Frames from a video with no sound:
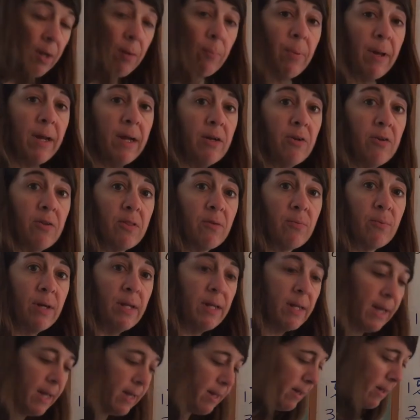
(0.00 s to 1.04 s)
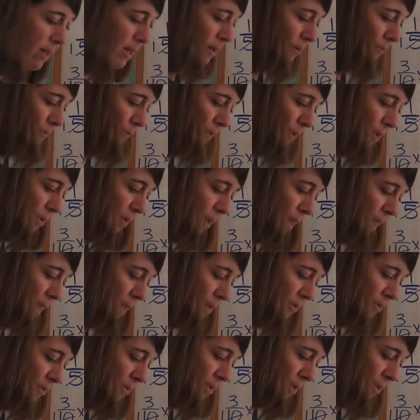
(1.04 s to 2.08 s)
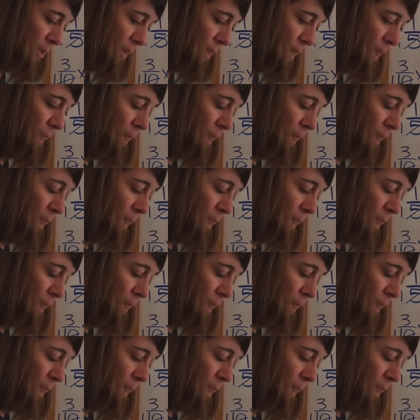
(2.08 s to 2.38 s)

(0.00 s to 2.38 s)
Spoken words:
page 319 for you to answer